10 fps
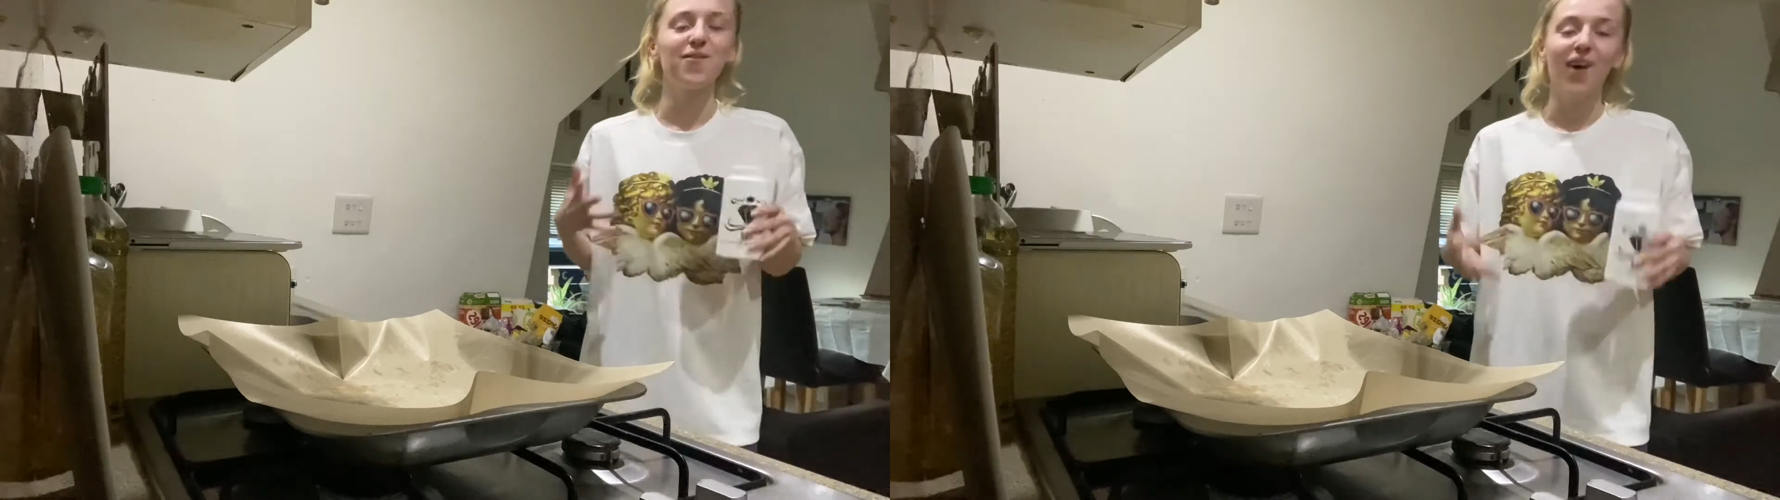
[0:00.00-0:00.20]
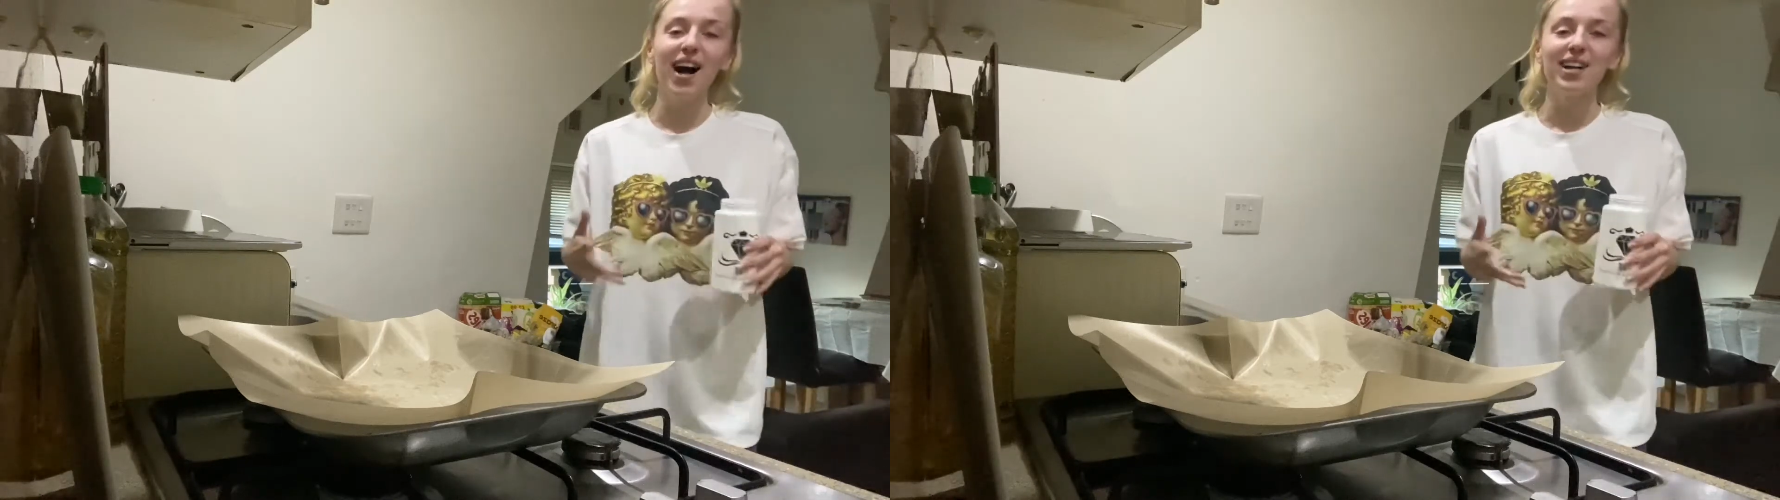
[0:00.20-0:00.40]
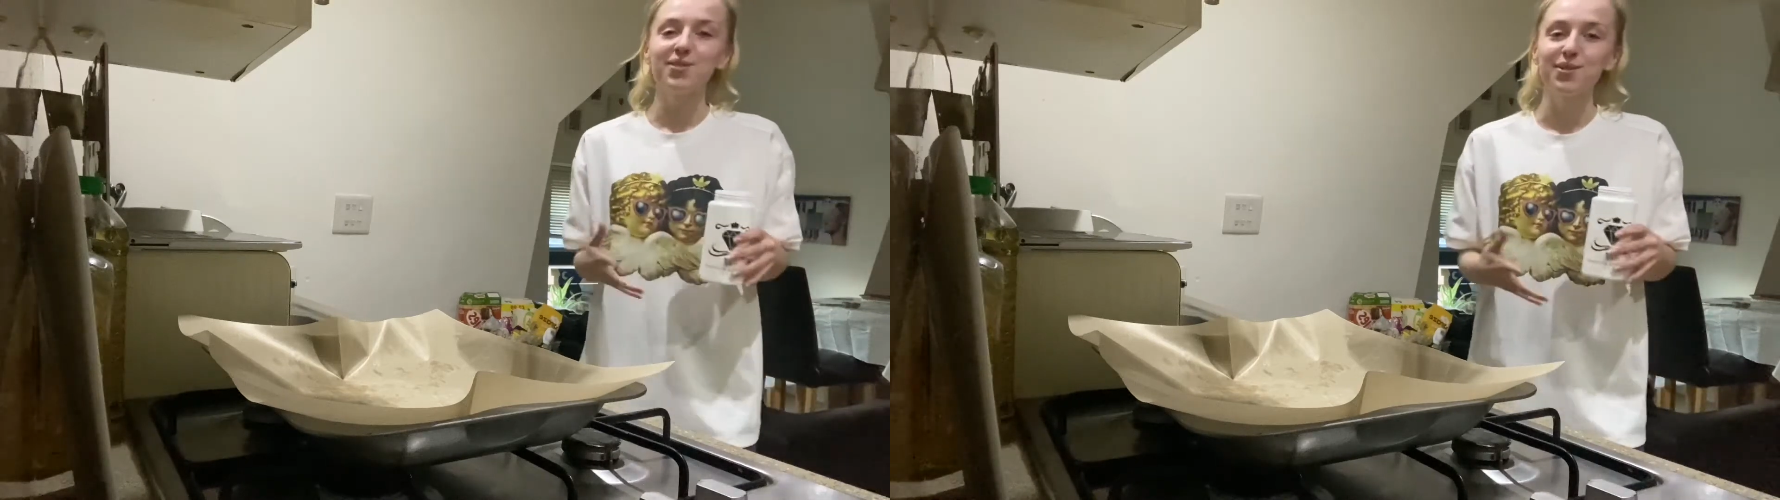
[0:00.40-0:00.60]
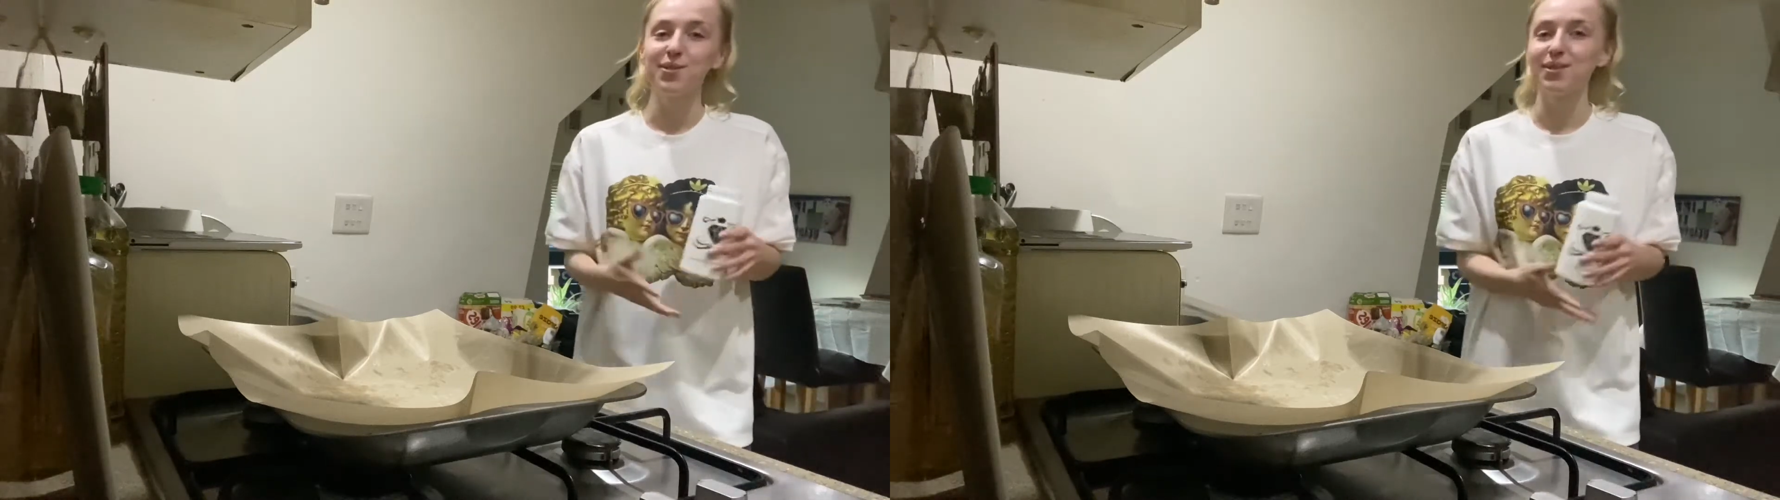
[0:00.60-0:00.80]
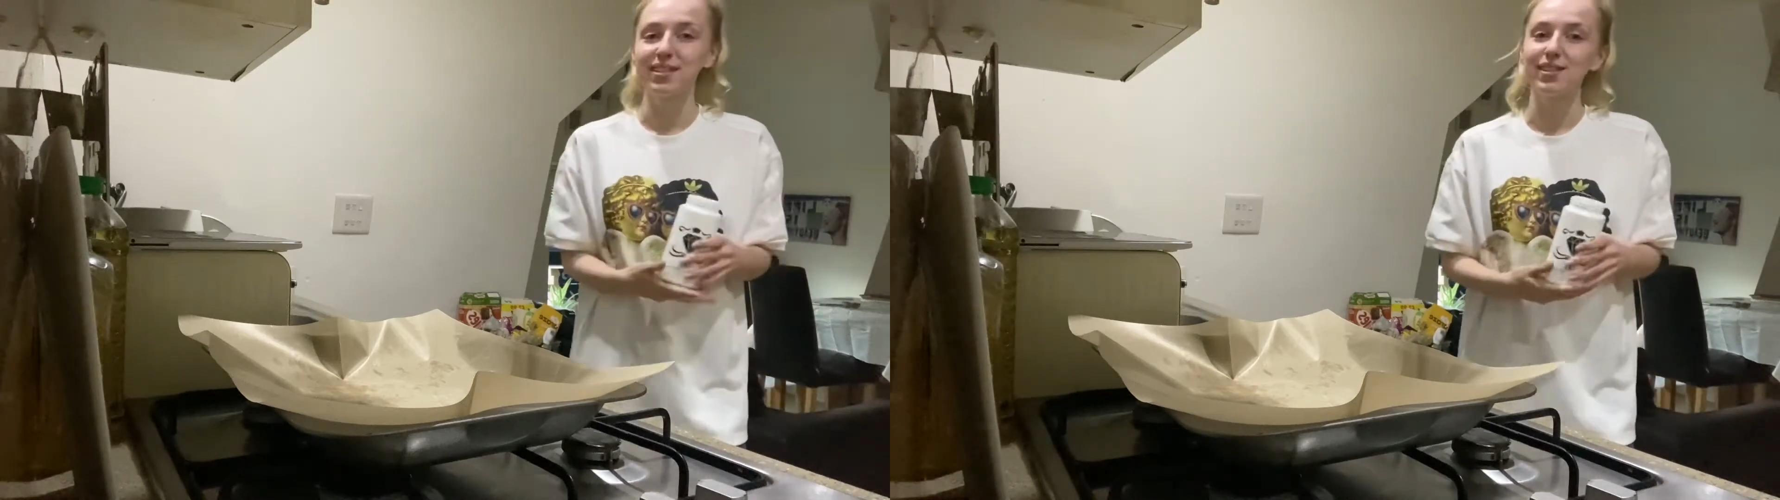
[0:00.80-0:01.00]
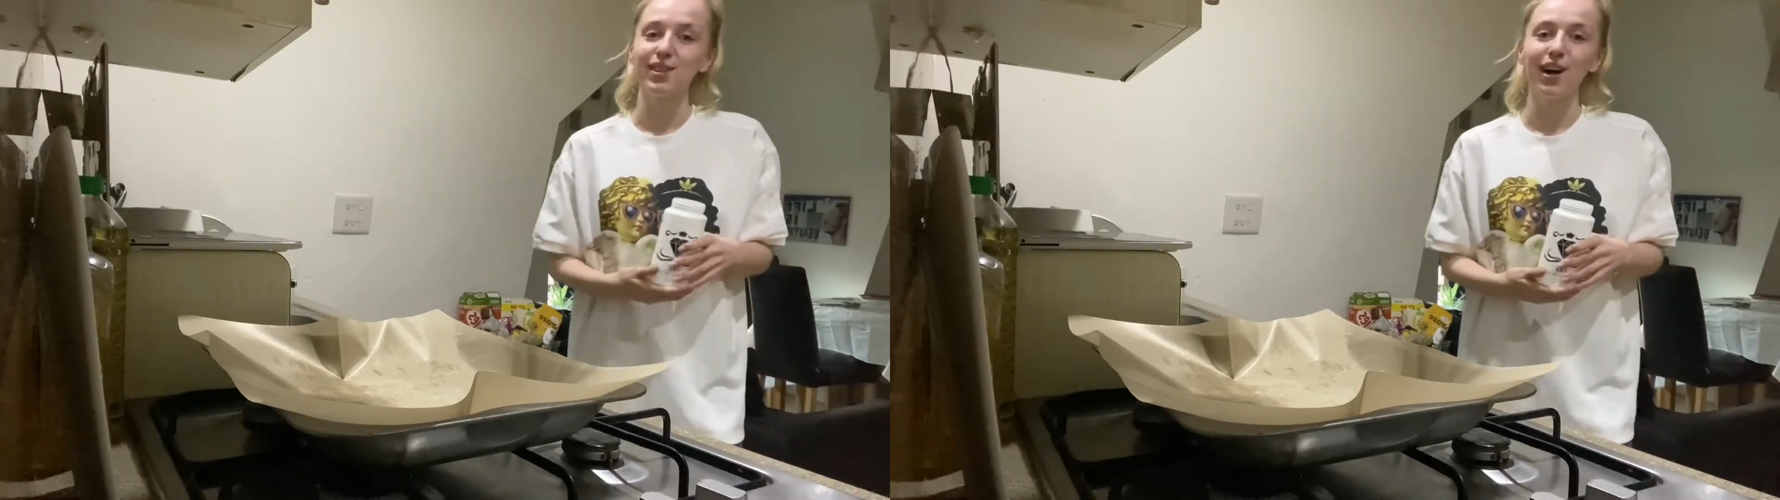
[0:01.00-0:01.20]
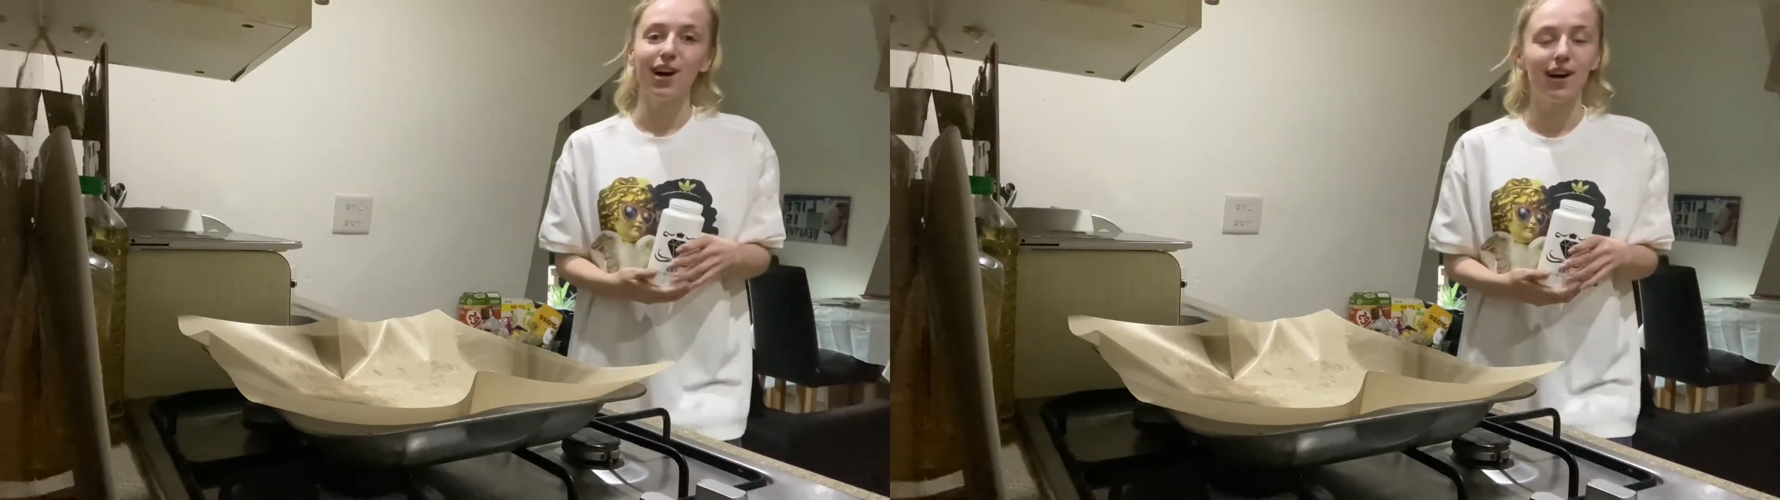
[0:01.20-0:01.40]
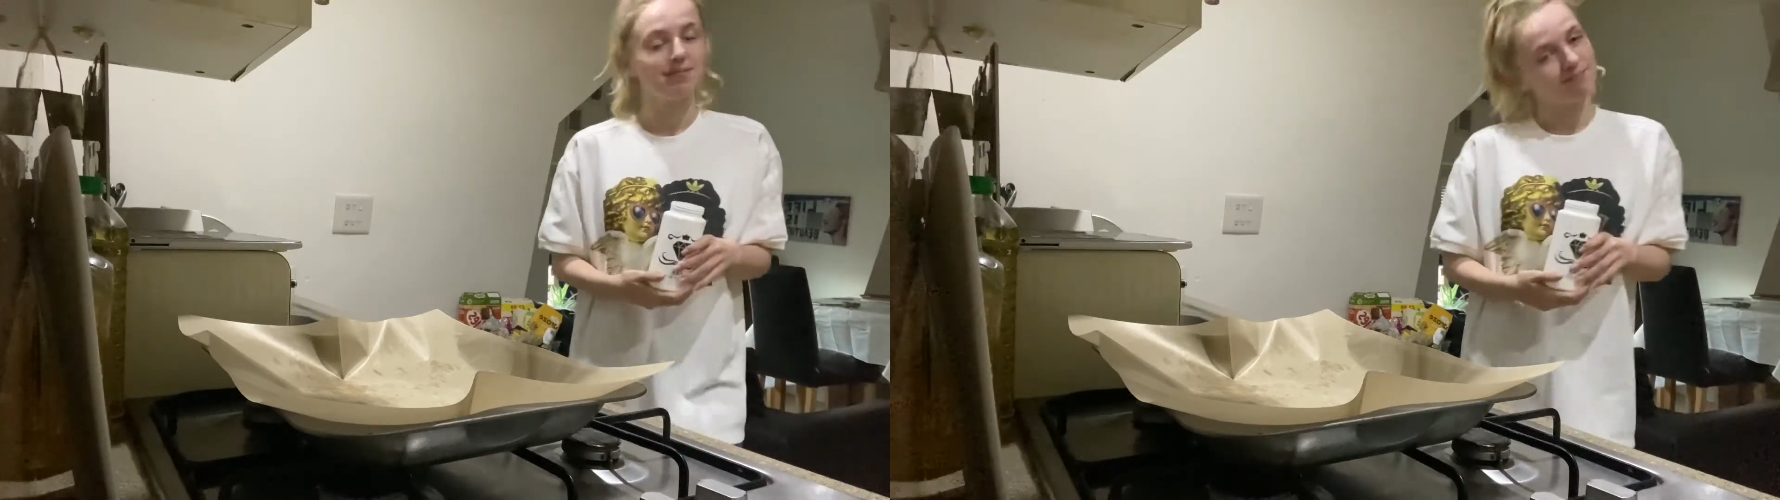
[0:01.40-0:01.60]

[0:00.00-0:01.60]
final dessert,